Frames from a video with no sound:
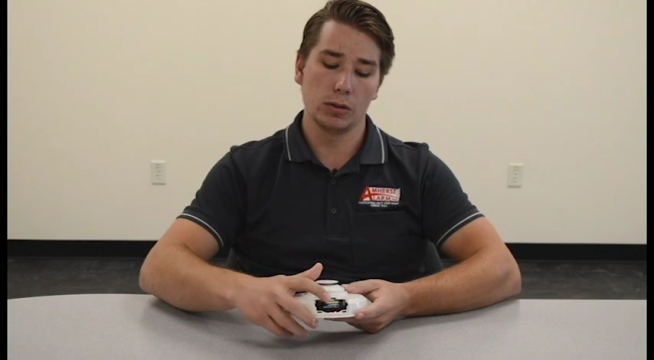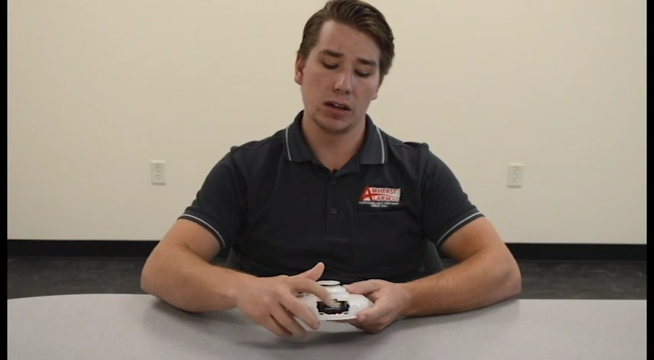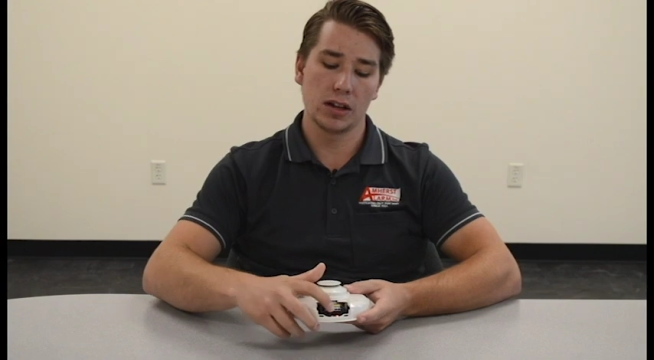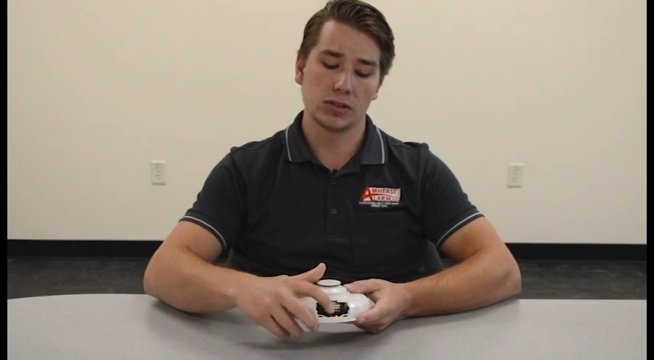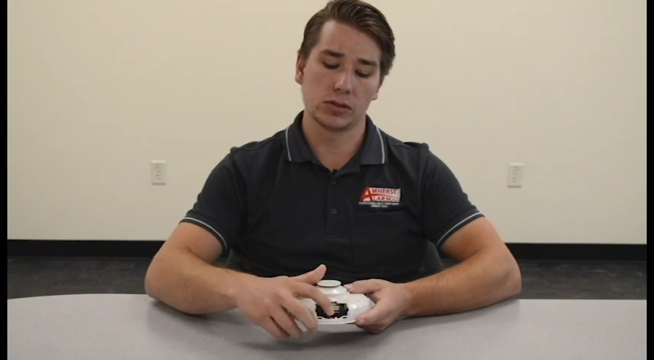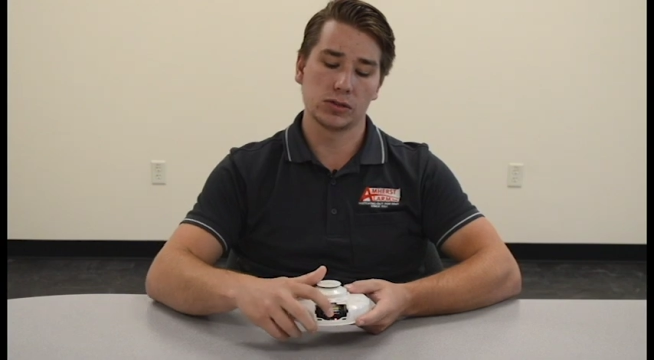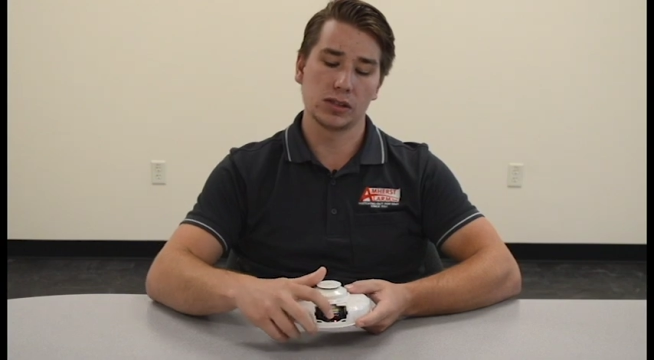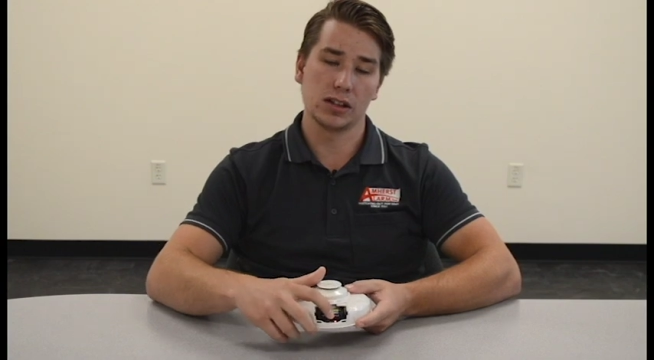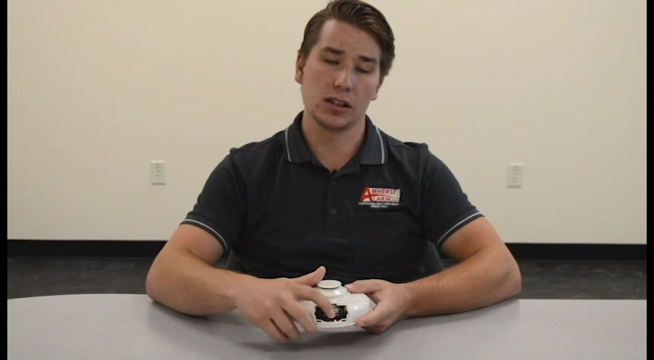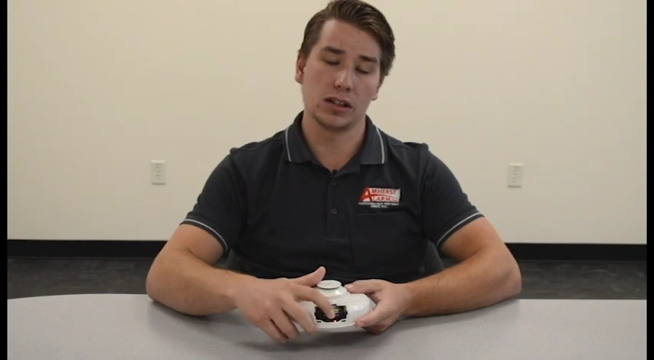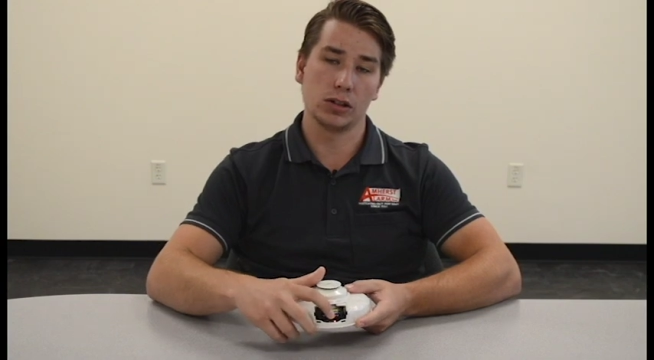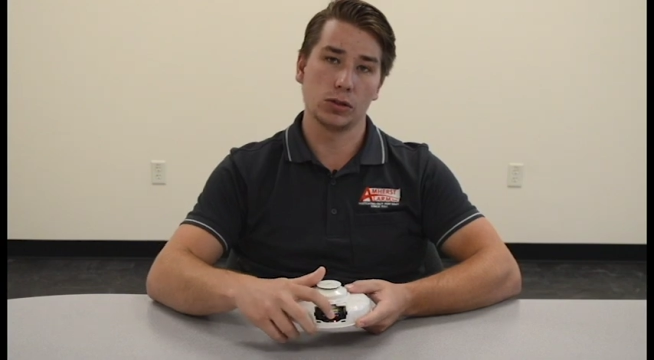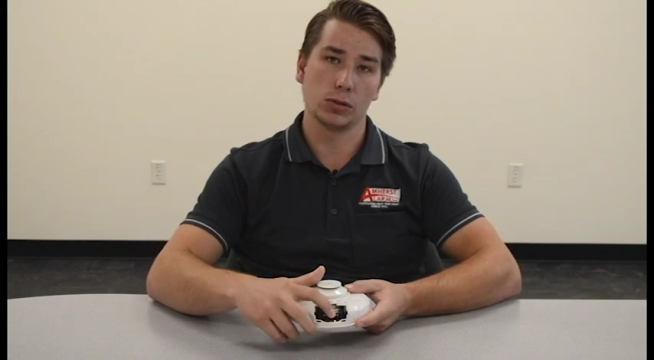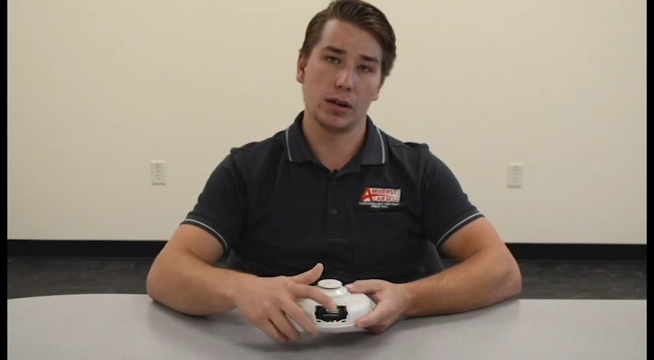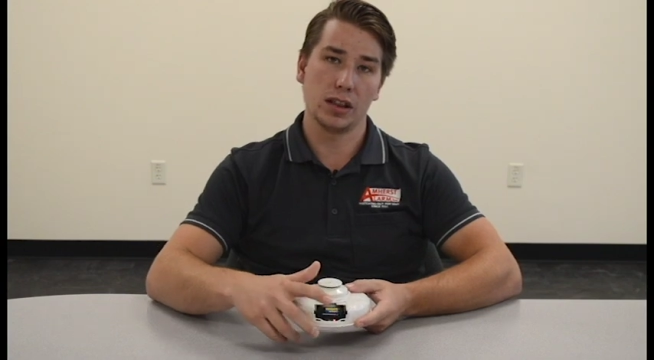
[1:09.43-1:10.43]
will also see a
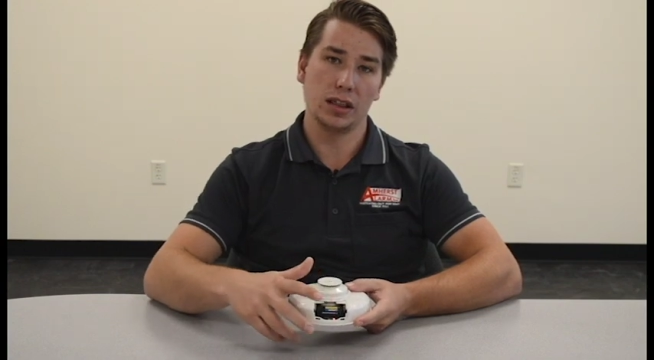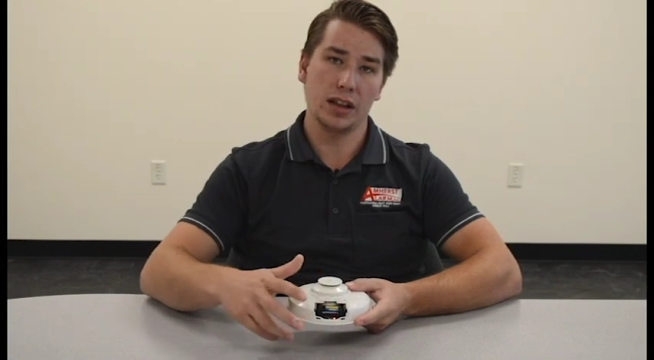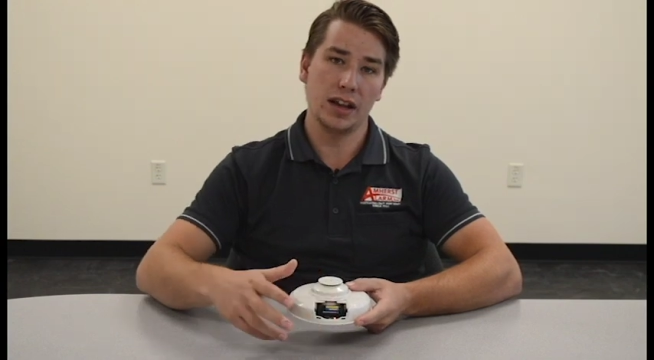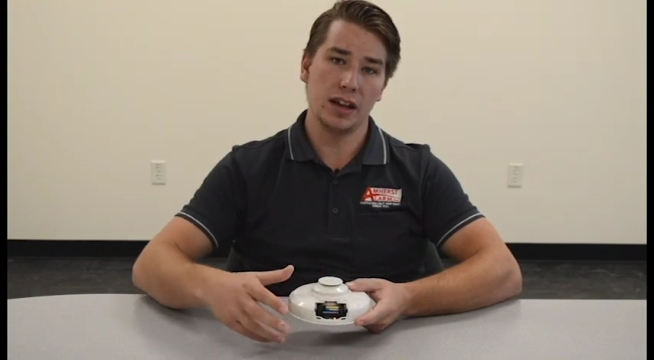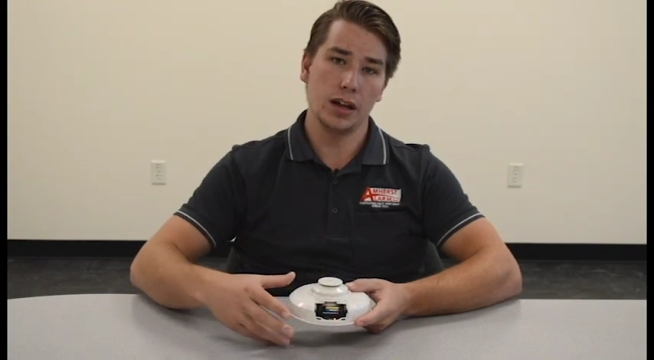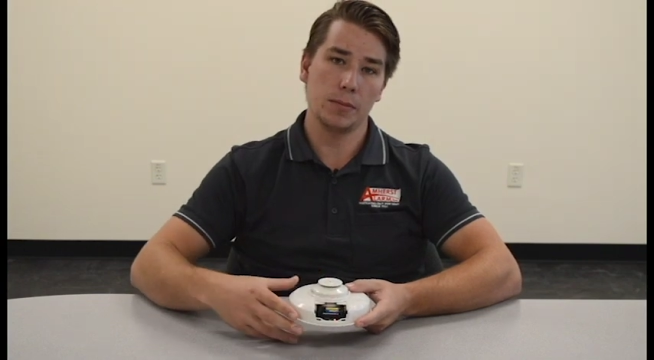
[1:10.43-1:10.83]
little red light